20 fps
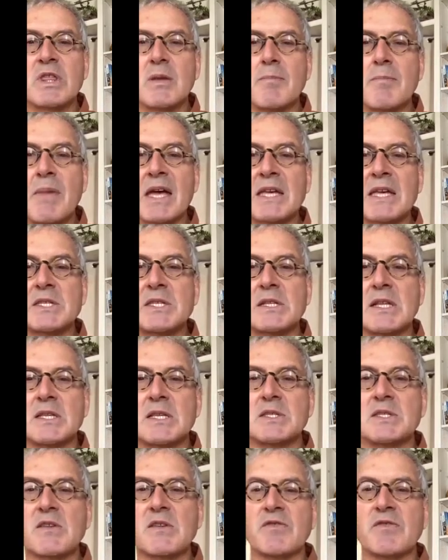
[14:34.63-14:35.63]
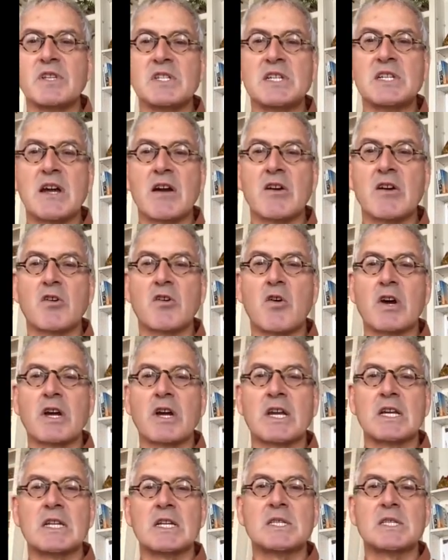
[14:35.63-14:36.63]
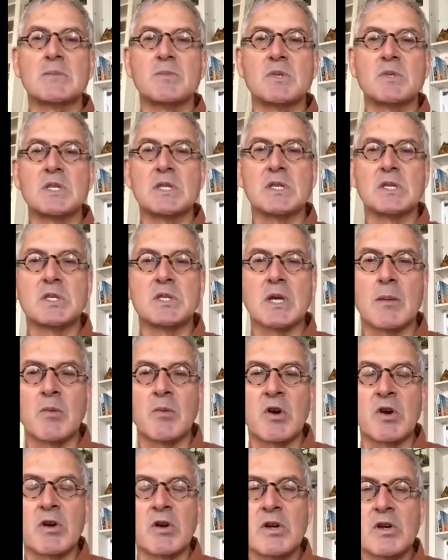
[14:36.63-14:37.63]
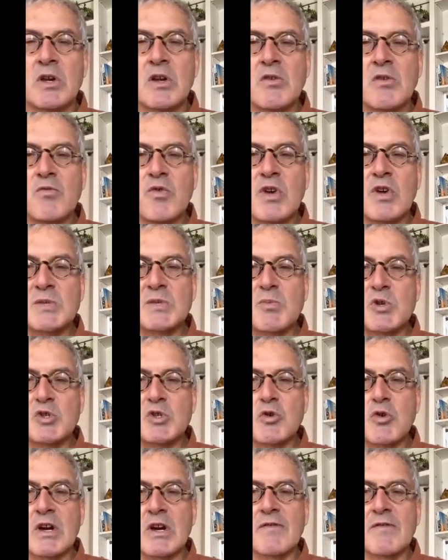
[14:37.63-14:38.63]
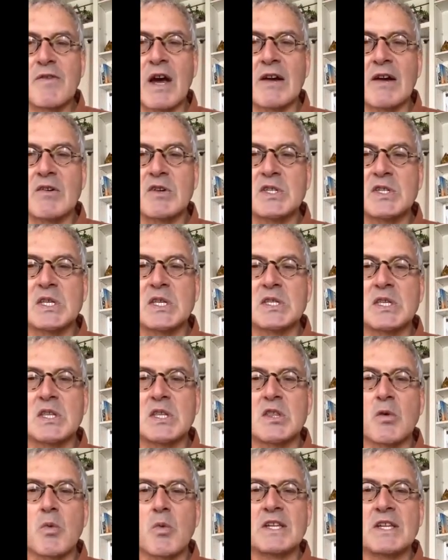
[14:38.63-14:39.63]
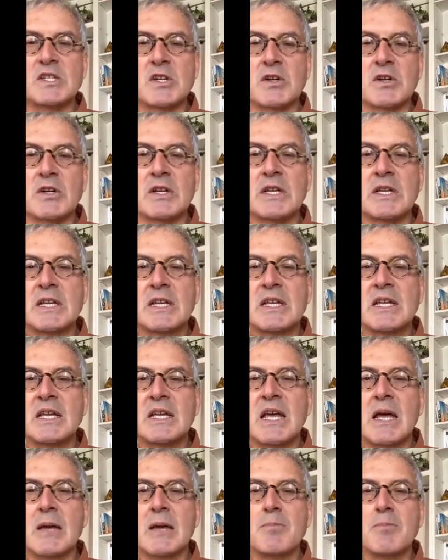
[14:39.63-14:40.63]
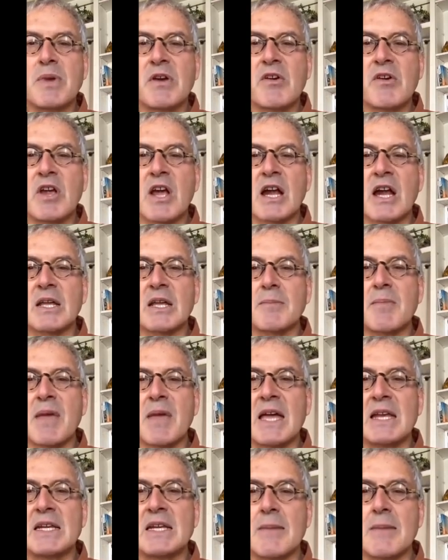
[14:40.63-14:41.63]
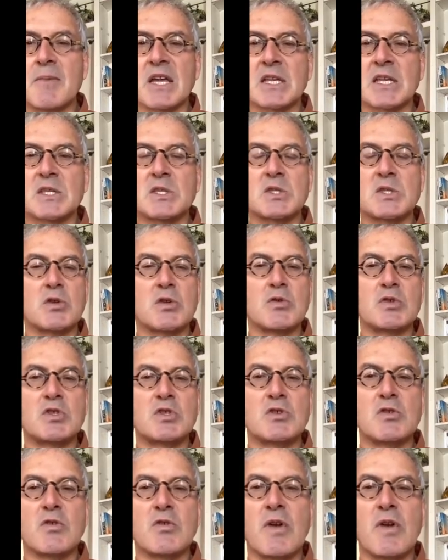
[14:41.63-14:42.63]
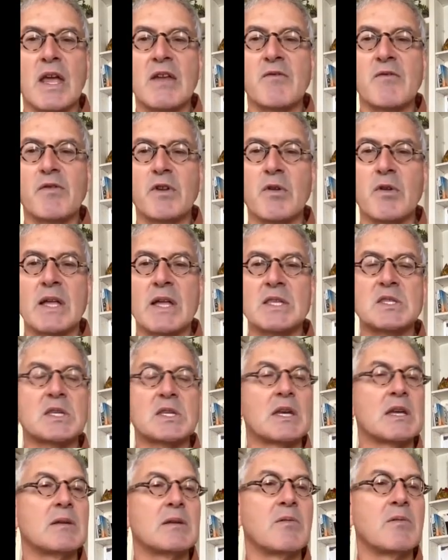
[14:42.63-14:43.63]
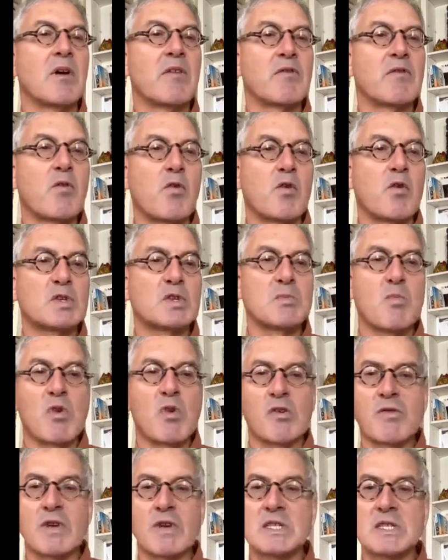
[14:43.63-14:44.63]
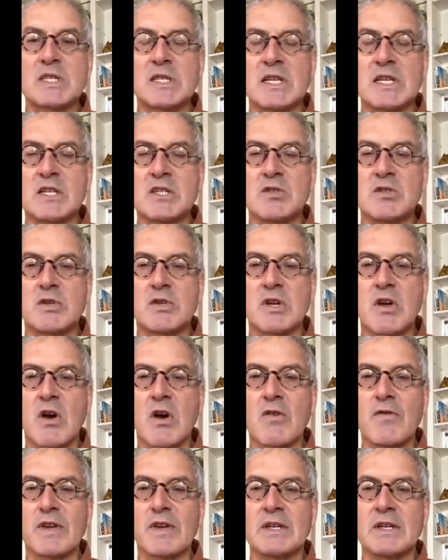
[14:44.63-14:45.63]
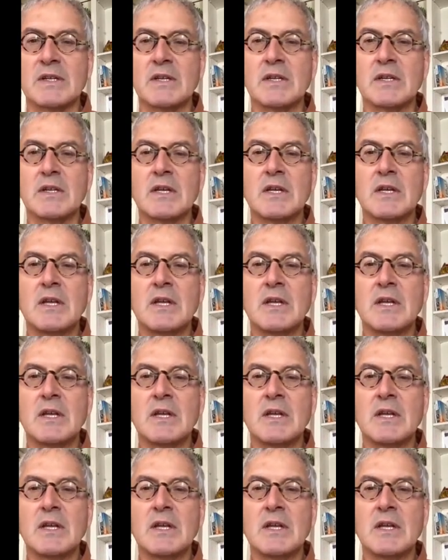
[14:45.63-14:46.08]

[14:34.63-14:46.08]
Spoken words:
with the pestilence of enteric organisms in the summer, respiratory viruses in the winter, and periodic pandemics due to influenza and, of course, more recently due to COVID.